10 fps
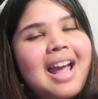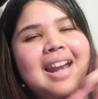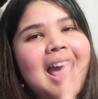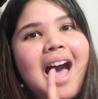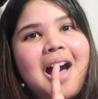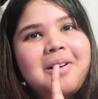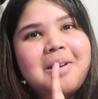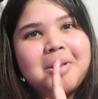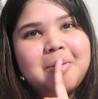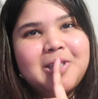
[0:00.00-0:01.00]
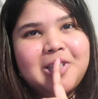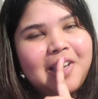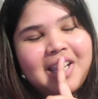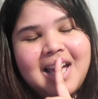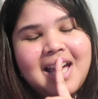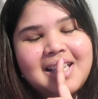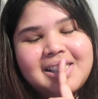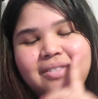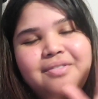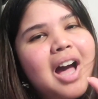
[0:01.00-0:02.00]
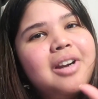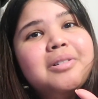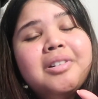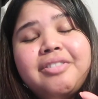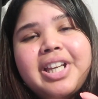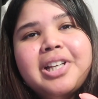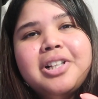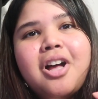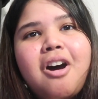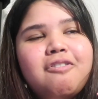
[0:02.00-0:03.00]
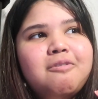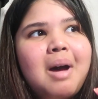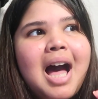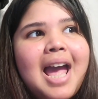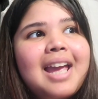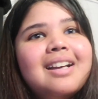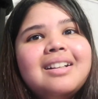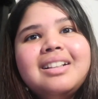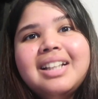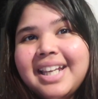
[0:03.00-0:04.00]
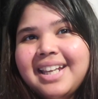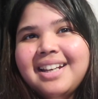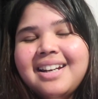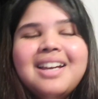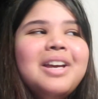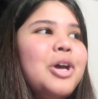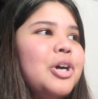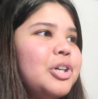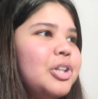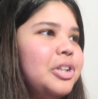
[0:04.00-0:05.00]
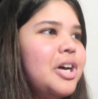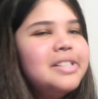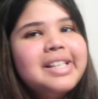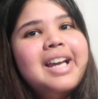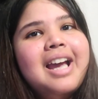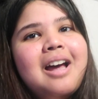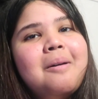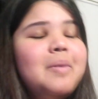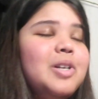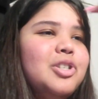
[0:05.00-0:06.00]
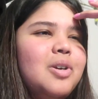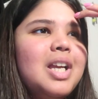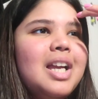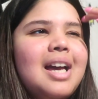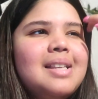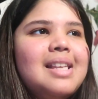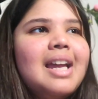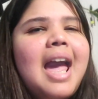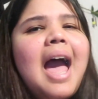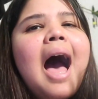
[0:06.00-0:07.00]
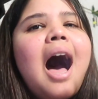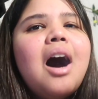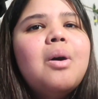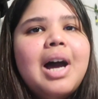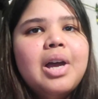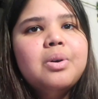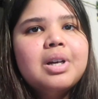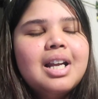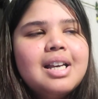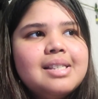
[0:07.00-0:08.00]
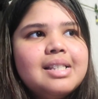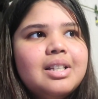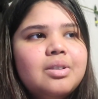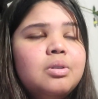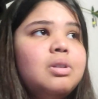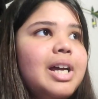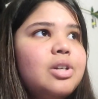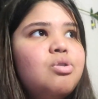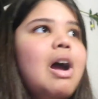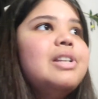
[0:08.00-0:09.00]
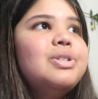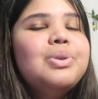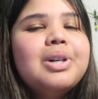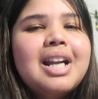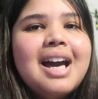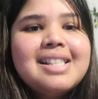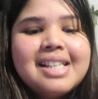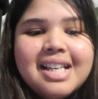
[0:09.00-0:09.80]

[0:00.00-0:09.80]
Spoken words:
And now I'm going to be showing you guys the final reveal of my clean closet, and I'll be showing you guys like how I organized it, or like tried to organize